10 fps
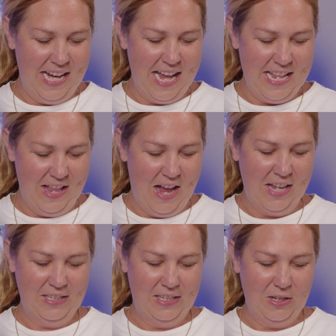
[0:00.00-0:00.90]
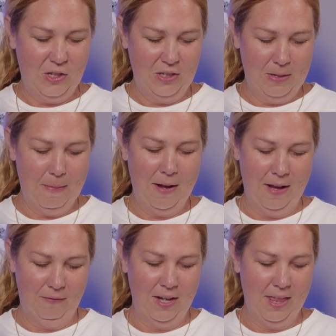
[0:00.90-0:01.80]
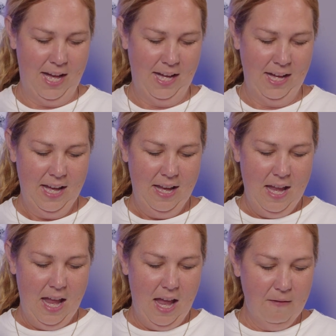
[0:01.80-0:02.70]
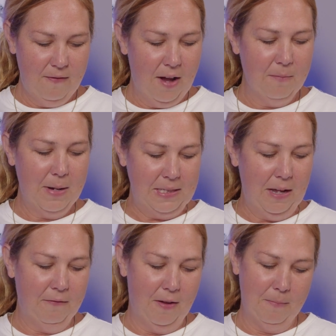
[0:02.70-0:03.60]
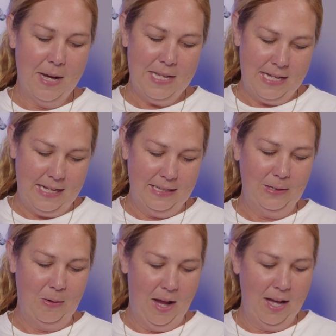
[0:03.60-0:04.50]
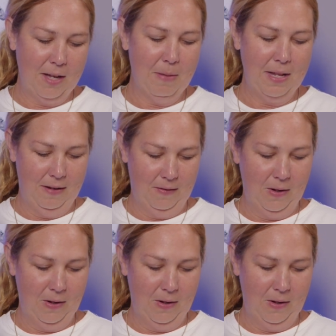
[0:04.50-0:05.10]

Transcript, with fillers: i lost just about everything and found myself on my knees, crying in my living